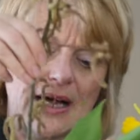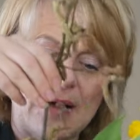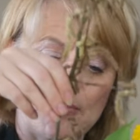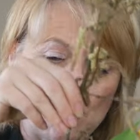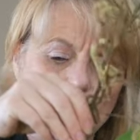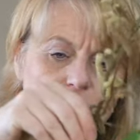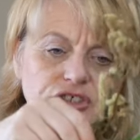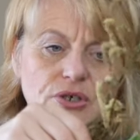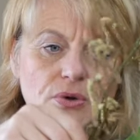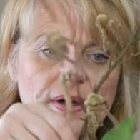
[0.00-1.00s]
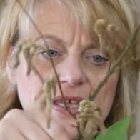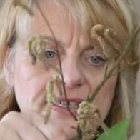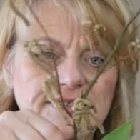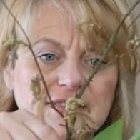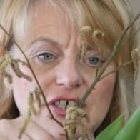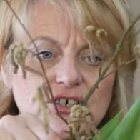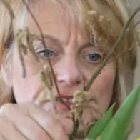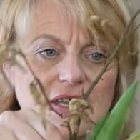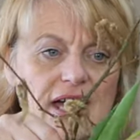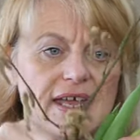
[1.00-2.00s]
I'm also quite
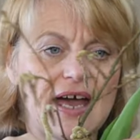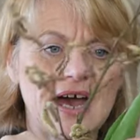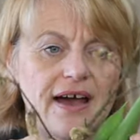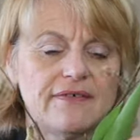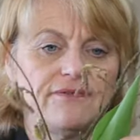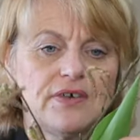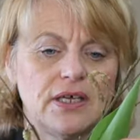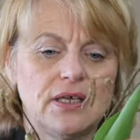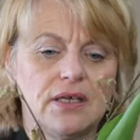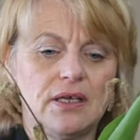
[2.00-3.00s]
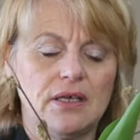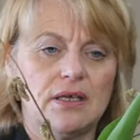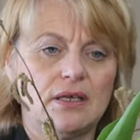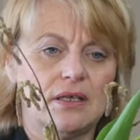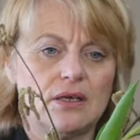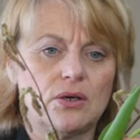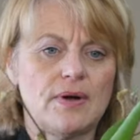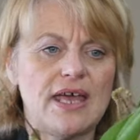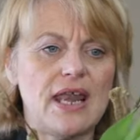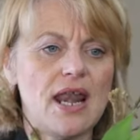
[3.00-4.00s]
concerned that I have
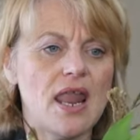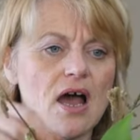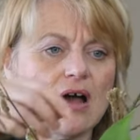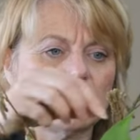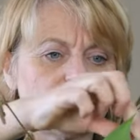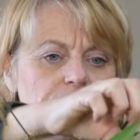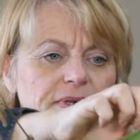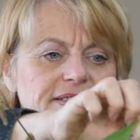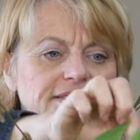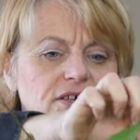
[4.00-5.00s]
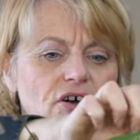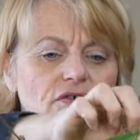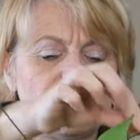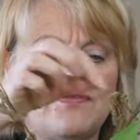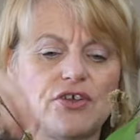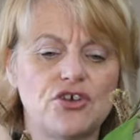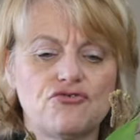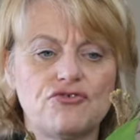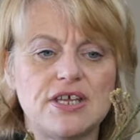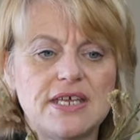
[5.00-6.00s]
quite a large piece of the
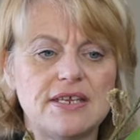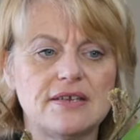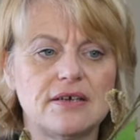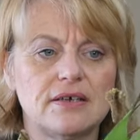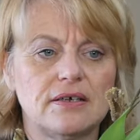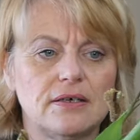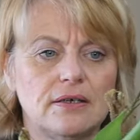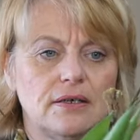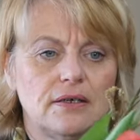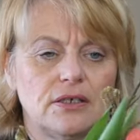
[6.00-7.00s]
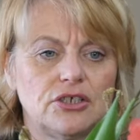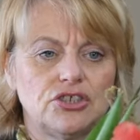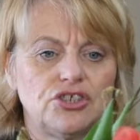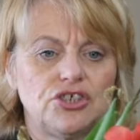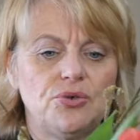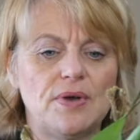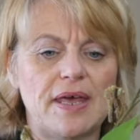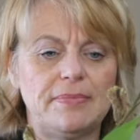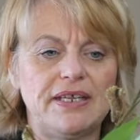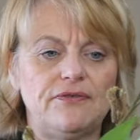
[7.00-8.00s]
green
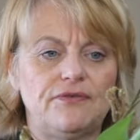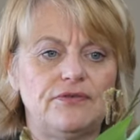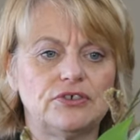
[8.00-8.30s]
tulip leaf